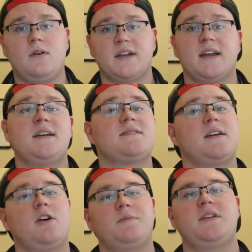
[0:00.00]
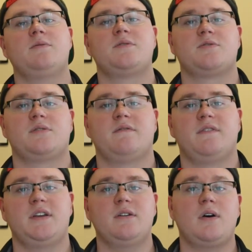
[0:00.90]
Alright guys, I hope that you enjoyed the
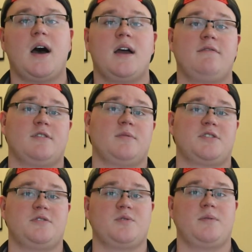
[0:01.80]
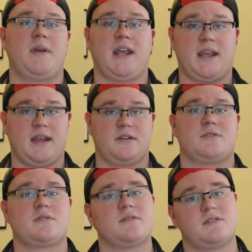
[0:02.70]
video. I very much enjoyed making
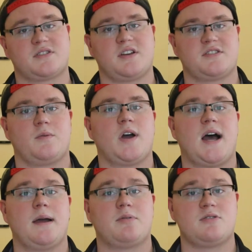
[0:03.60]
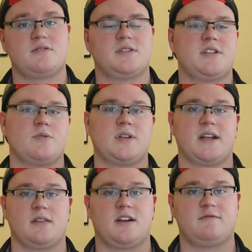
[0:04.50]
and discussing why I personally don't
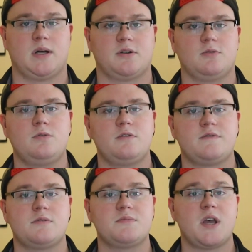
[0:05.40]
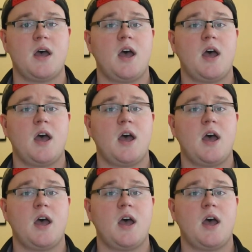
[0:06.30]
like a lot of modern horror films.